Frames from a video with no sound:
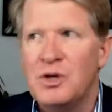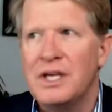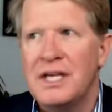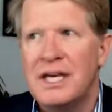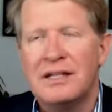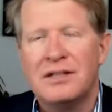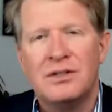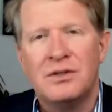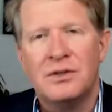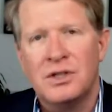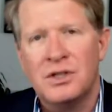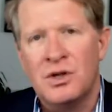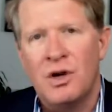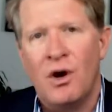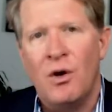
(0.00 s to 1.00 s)
can get to the
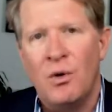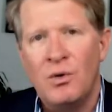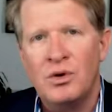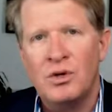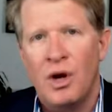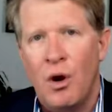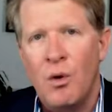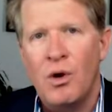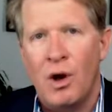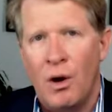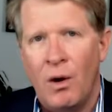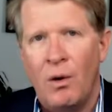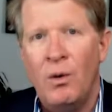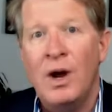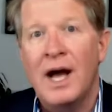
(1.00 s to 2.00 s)
go, no
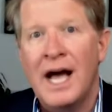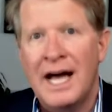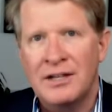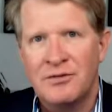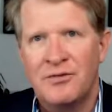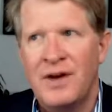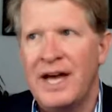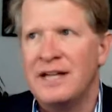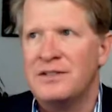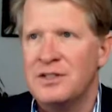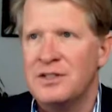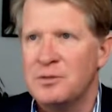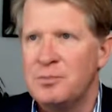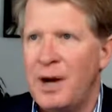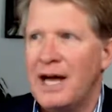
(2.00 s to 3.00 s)
go as fast
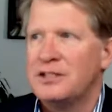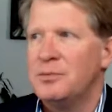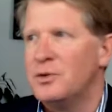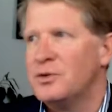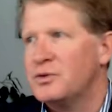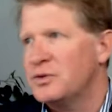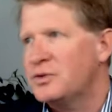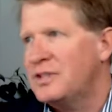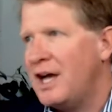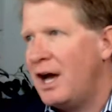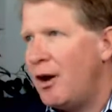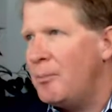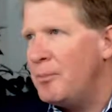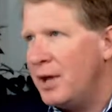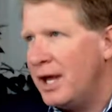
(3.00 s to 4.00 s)
as possible. So
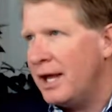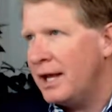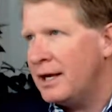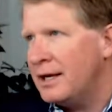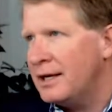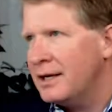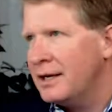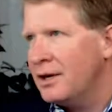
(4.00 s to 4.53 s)
tell me